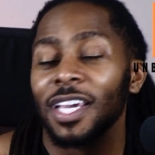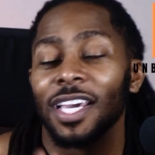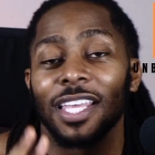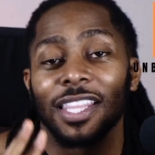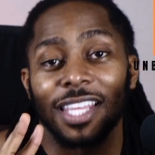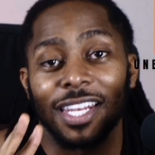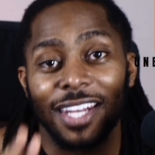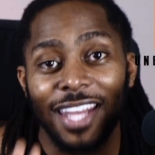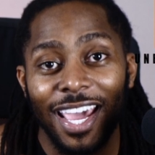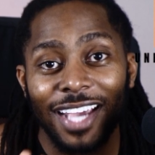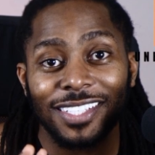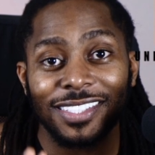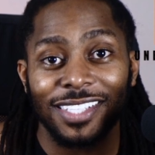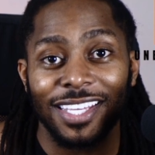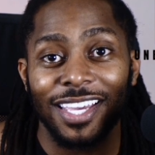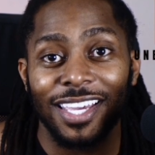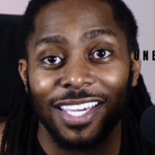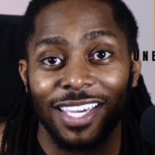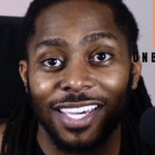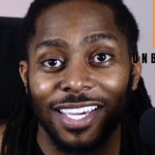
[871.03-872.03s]
The next
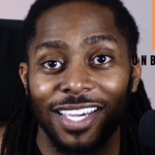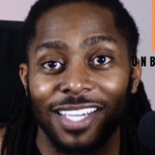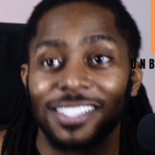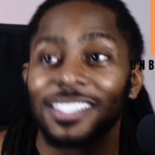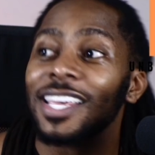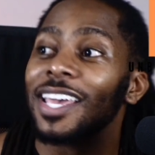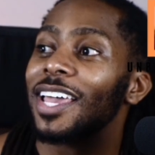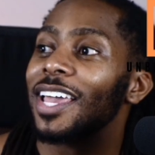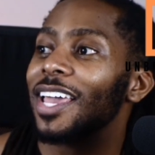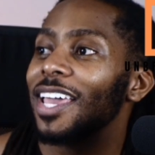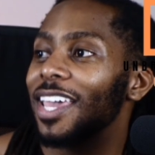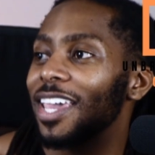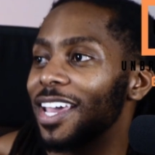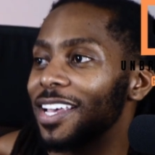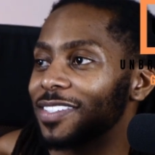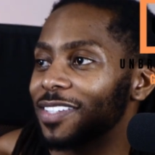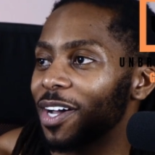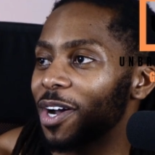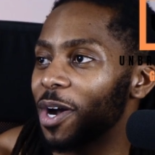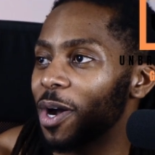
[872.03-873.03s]
thing is
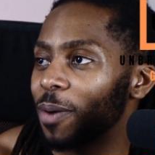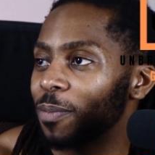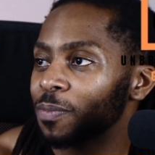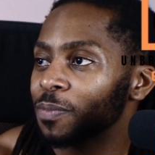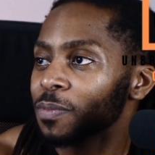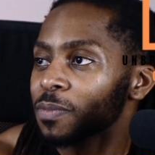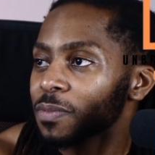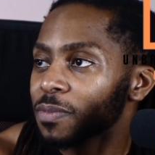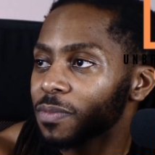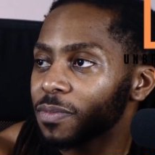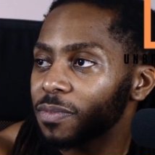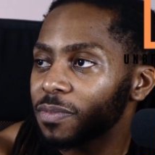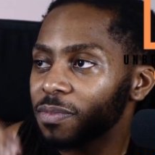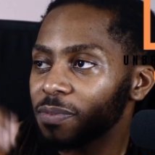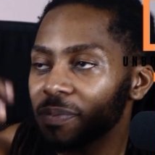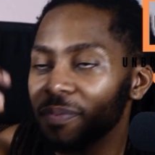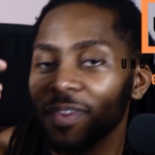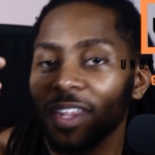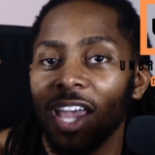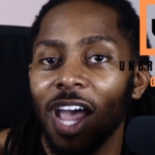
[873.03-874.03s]
I'm
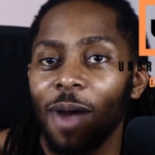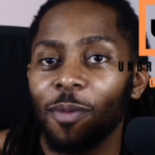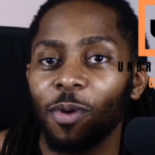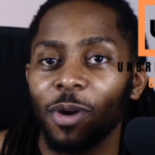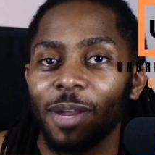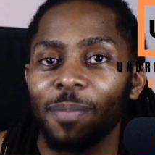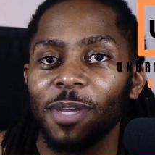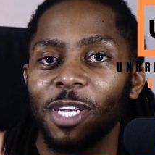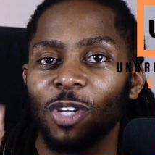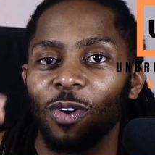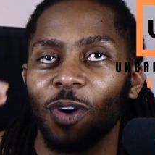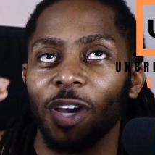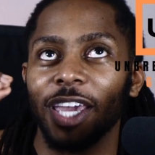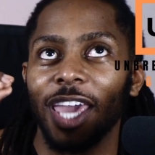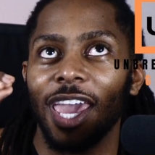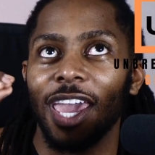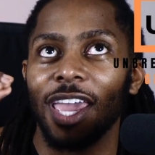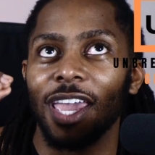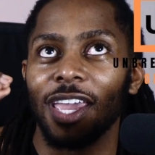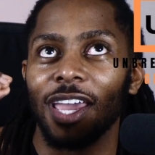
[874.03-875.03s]
going to be doing
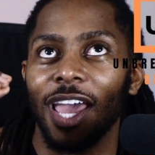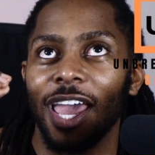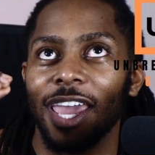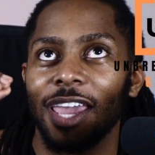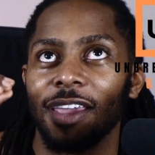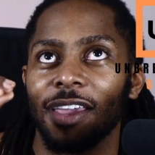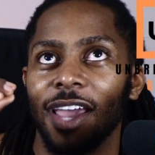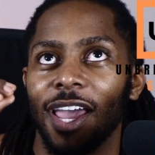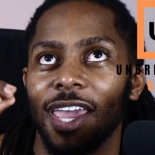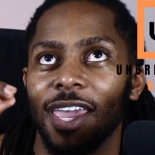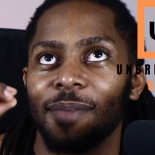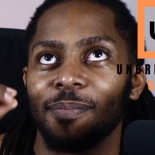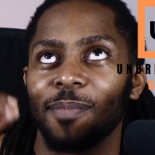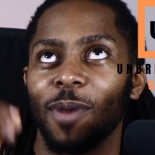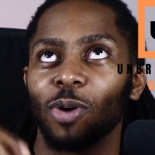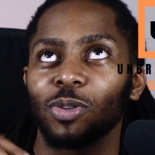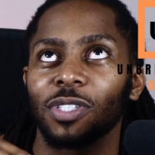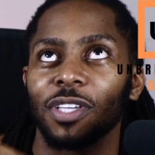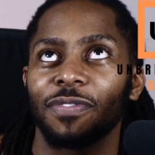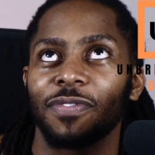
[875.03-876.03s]
a
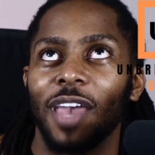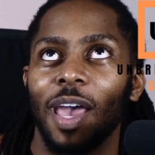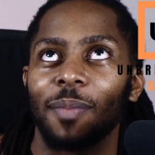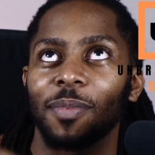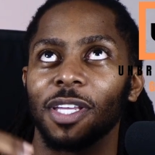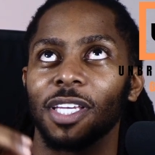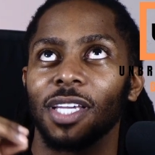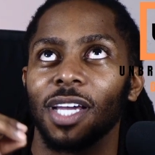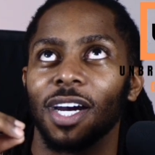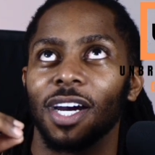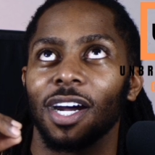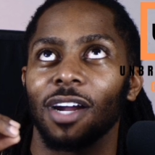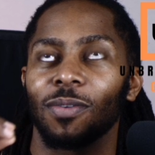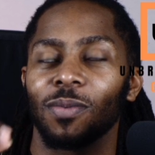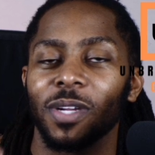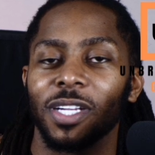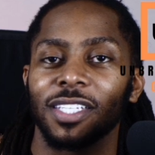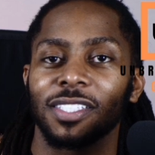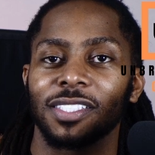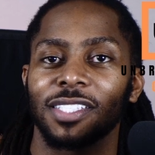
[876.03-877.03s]
multifamily
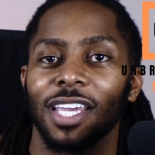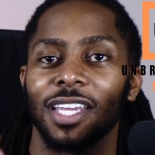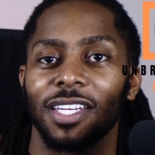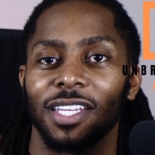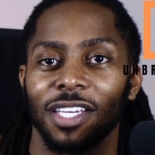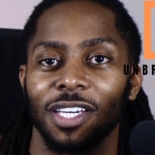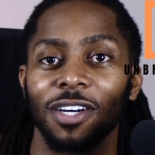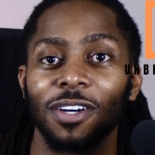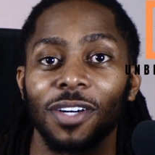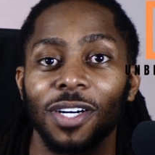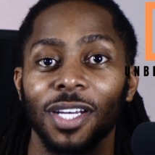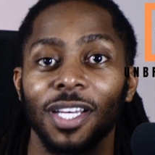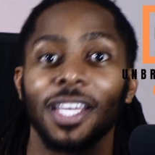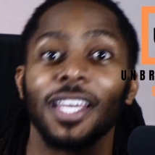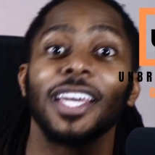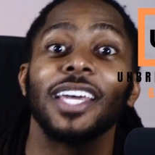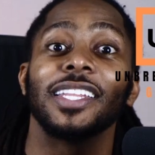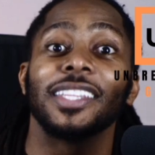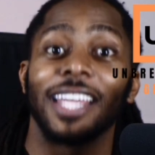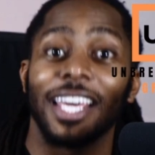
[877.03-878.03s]
real estate deal
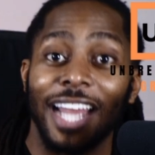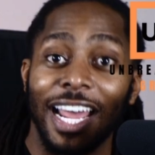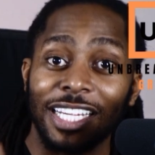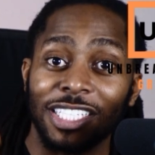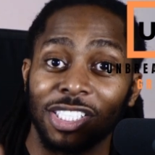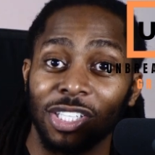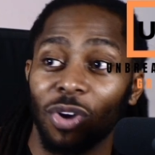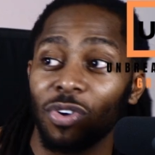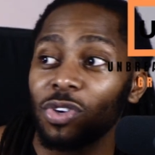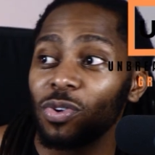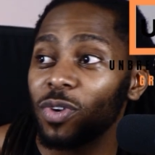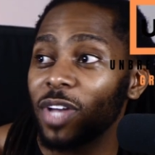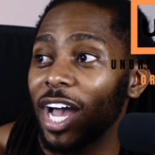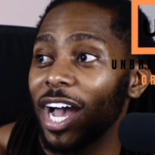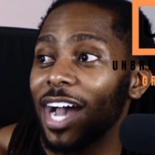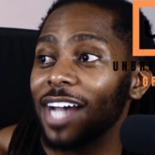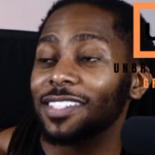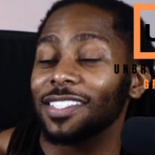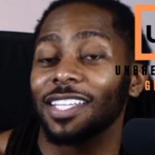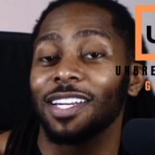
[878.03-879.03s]
that I show you
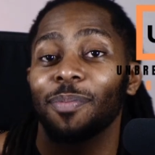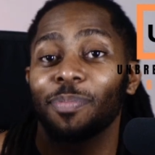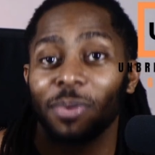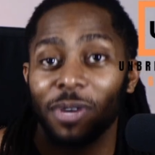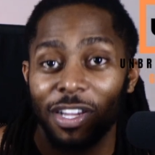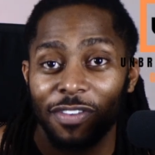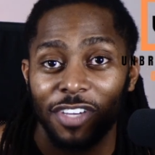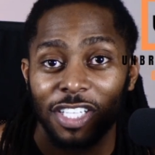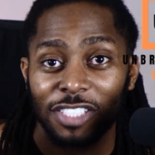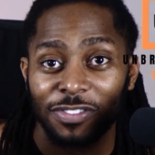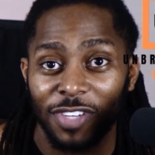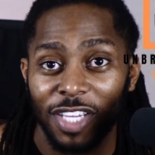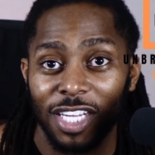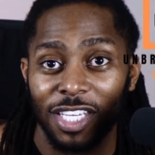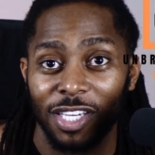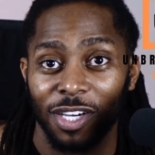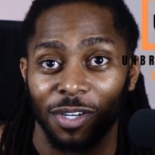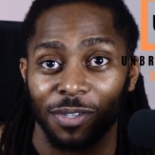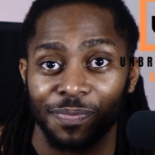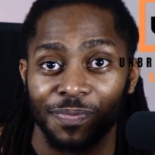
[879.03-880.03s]
guys in a previous
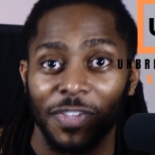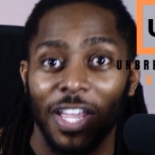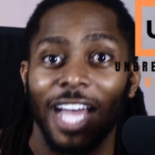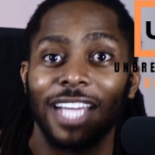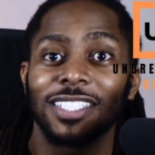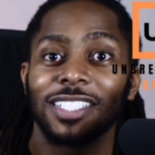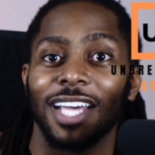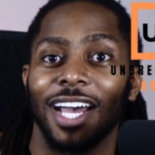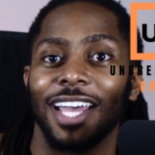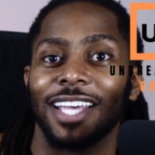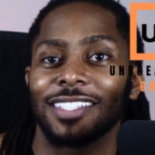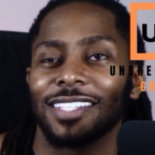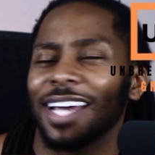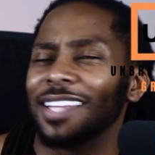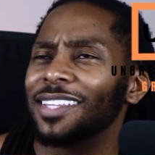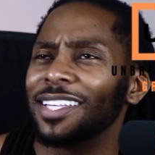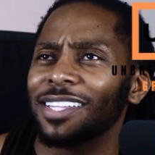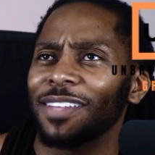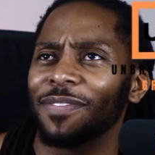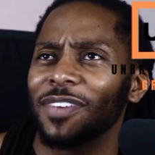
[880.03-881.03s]
video. I
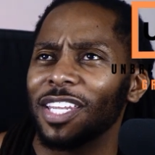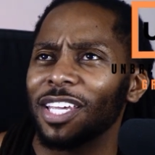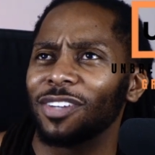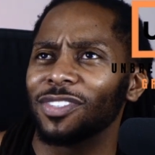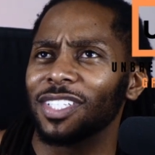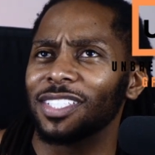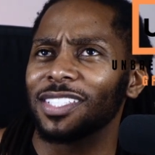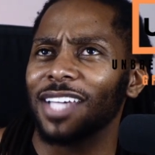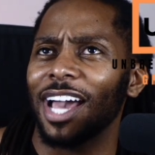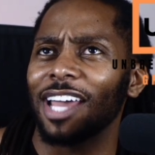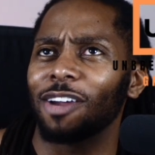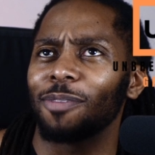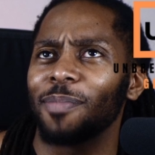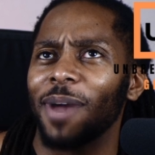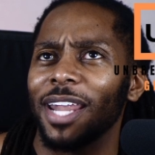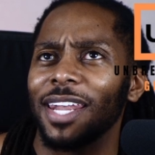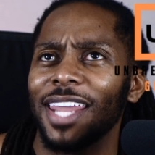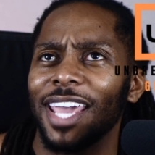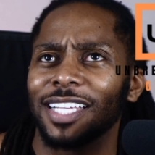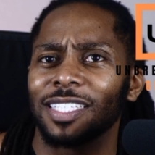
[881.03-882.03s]
think the video is entitled "My
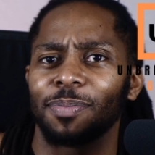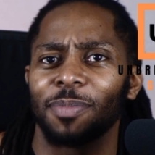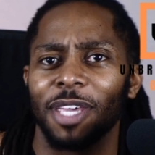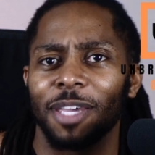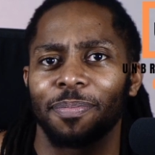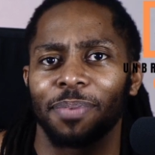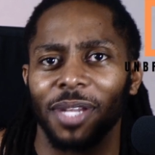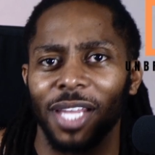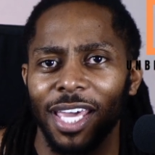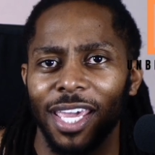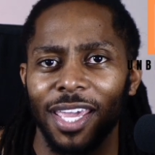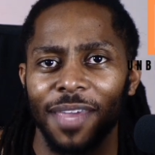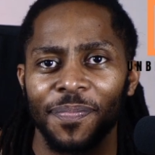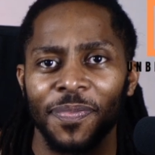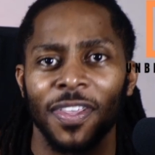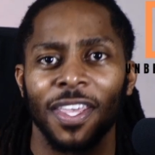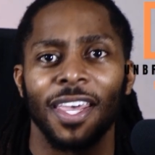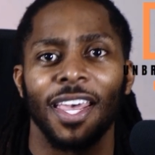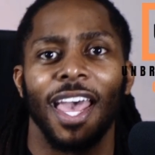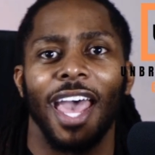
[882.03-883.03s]
Next Big Play,"
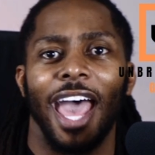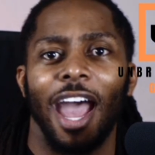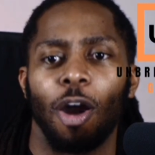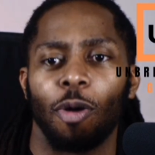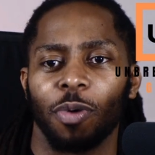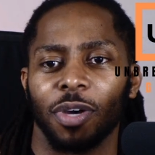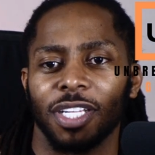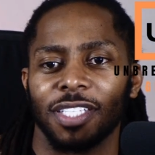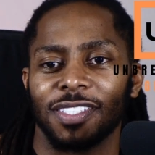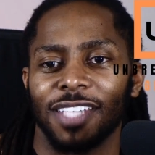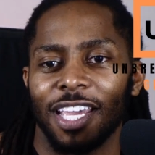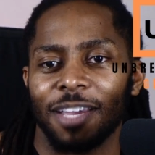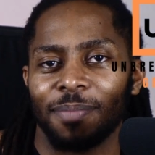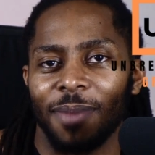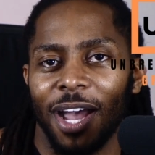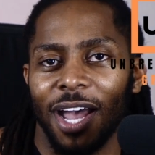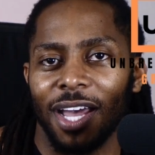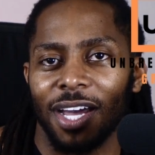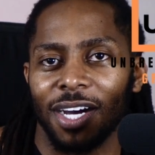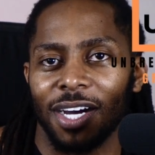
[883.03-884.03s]
how I'm going to take
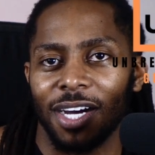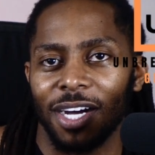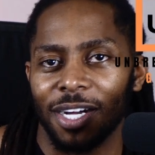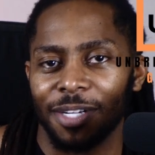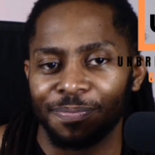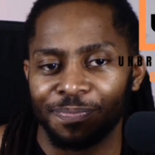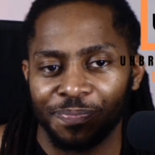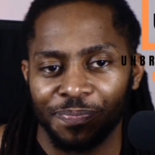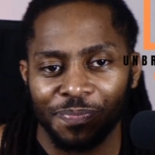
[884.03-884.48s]
my